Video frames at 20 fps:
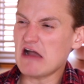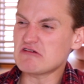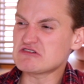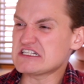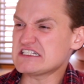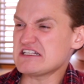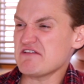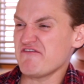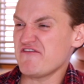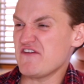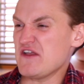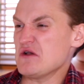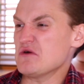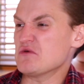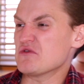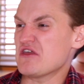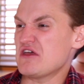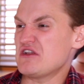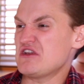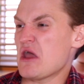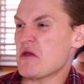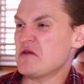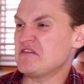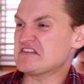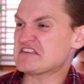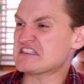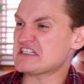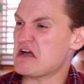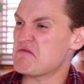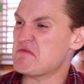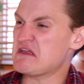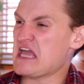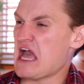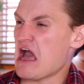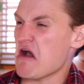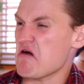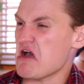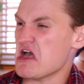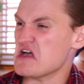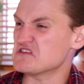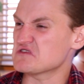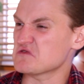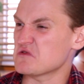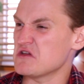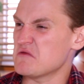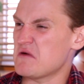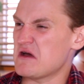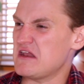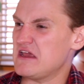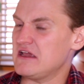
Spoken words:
How does it feel that knowing that Simon Cowell earns all your